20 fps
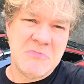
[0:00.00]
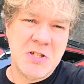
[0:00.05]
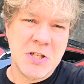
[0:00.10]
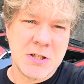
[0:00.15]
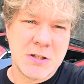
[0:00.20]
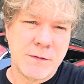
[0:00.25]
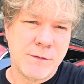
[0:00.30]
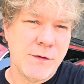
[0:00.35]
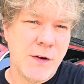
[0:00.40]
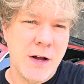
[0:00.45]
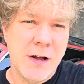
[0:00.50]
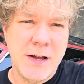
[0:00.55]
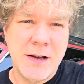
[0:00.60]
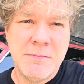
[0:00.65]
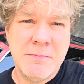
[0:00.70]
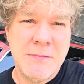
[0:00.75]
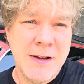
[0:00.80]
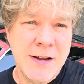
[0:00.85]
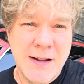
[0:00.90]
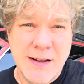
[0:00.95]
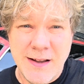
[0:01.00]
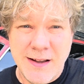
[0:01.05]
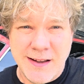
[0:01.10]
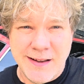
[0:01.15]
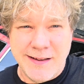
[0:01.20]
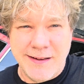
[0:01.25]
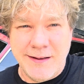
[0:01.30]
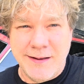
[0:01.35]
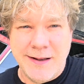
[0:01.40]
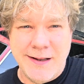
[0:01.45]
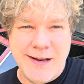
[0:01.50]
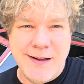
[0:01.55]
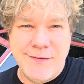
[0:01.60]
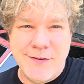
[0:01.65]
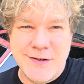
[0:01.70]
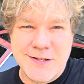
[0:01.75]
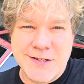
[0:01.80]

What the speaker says: just fun, and